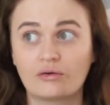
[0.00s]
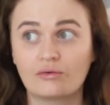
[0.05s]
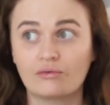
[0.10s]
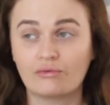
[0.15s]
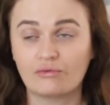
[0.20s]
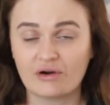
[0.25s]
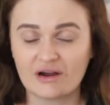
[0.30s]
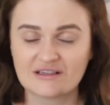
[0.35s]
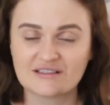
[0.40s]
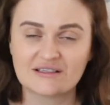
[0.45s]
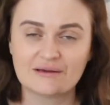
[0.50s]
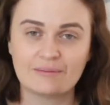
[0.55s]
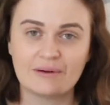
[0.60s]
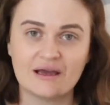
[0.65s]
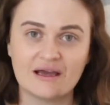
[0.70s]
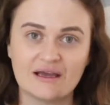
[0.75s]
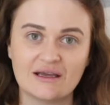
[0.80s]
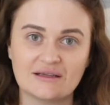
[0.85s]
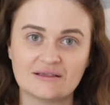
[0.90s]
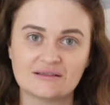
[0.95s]

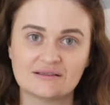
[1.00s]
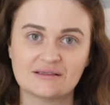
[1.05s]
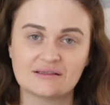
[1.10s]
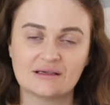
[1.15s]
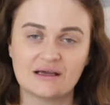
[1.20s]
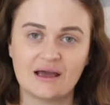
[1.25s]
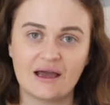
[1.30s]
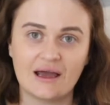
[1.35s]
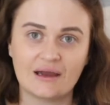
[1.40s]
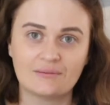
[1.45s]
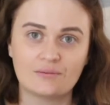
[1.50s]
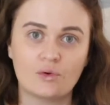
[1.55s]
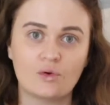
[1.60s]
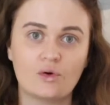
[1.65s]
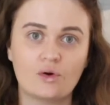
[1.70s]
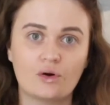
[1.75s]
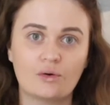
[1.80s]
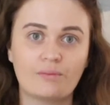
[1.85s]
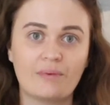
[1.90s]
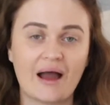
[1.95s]
recipes and
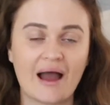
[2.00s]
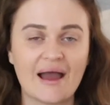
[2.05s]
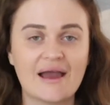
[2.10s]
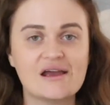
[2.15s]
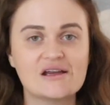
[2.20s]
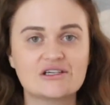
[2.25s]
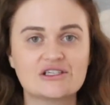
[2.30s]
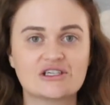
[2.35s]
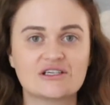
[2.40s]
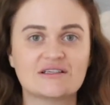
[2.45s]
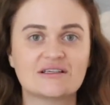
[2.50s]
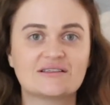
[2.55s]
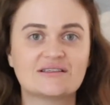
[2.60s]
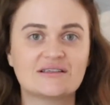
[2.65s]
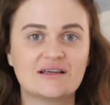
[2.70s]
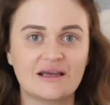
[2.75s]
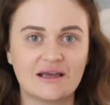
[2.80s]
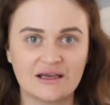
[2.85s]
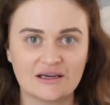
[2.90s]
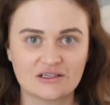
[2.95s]
more
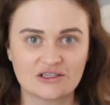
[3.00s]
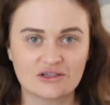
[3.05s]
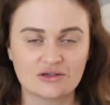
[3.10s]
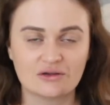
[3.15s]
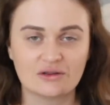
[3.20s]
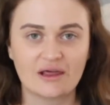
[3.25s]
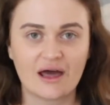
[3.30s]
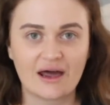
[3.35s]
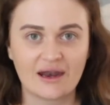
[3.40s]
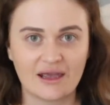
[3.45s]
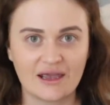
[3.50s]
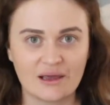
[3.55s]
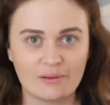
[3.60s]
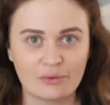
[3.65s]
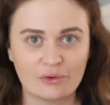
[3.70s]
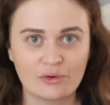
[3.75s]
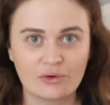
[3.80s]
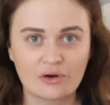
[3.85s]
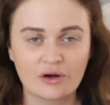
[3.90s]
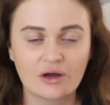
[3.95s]
pages into that
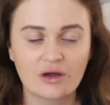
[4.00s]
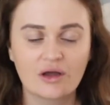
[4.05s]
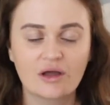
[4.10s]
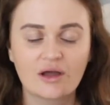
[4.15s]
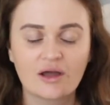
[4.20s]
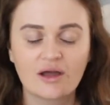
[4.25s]
ebook.